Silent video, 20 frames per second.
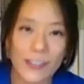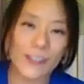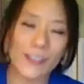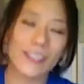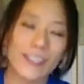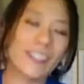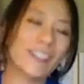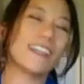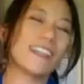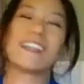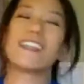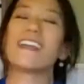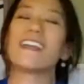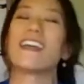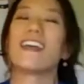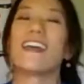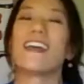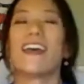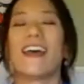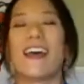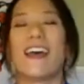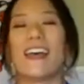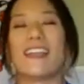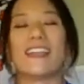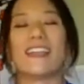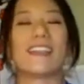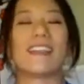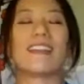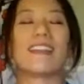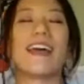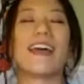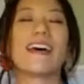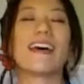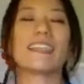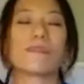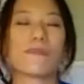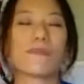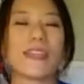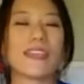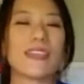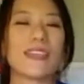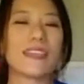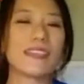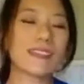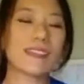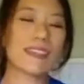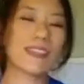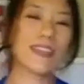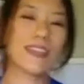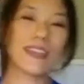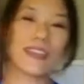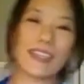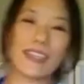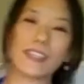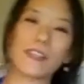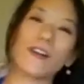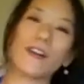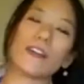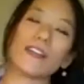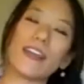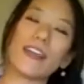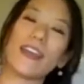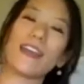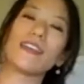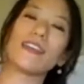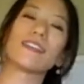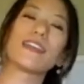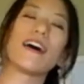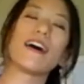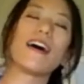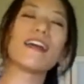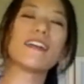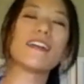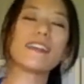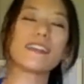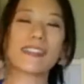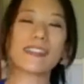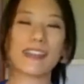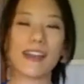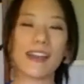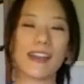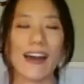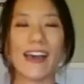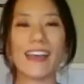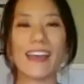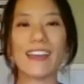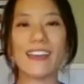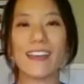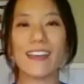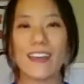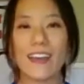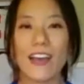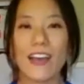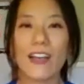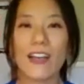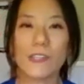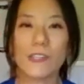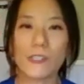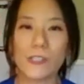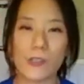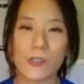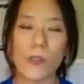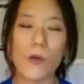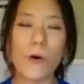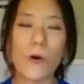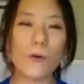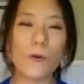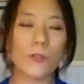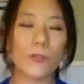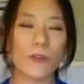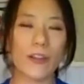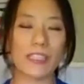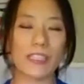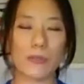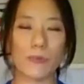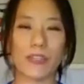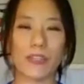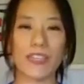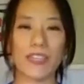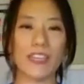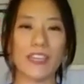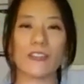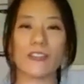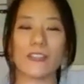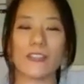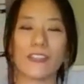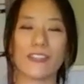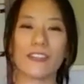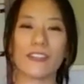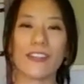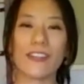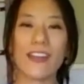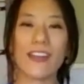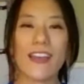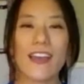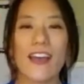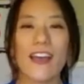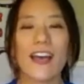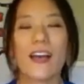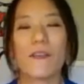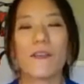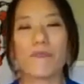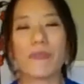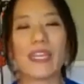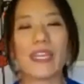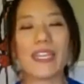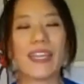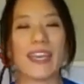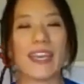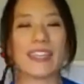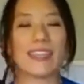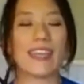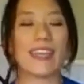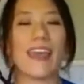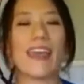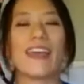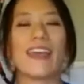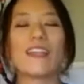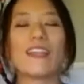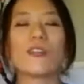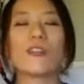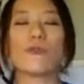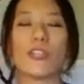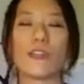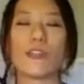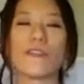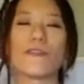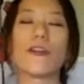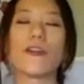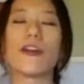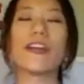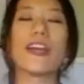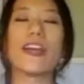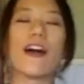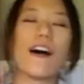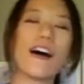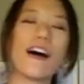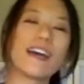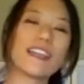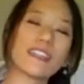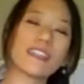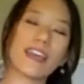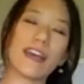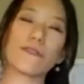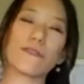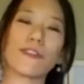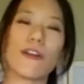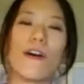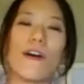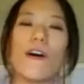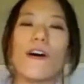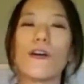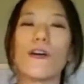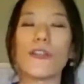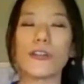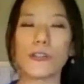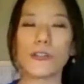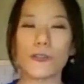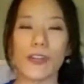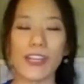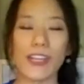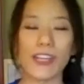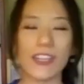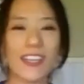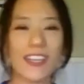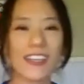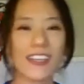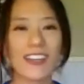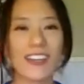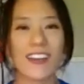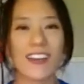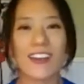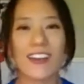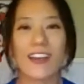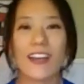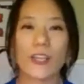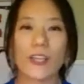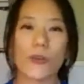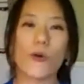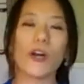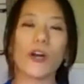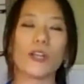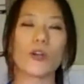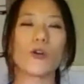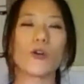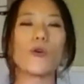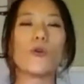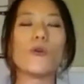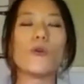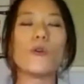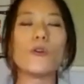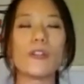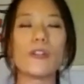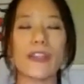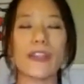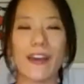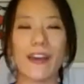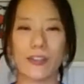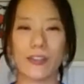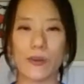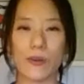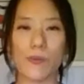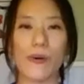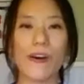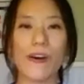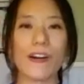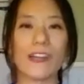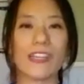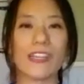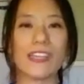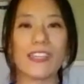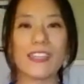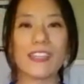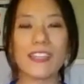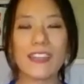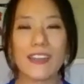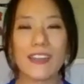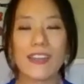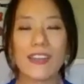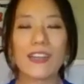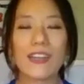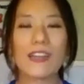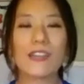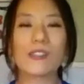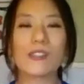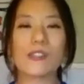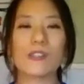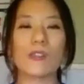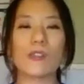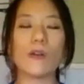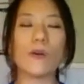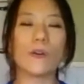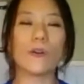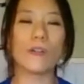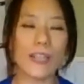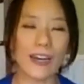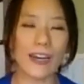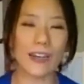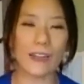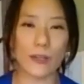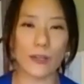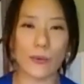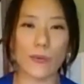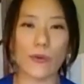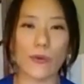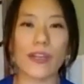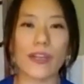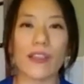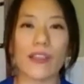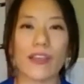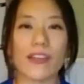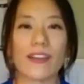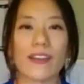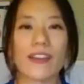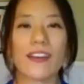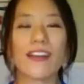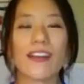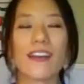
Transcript: Good. And then the last piece is called the entire sky slow transportation, meaning at the end, when you're very hot after all the training, you want to cool down your body, slow down your breathing.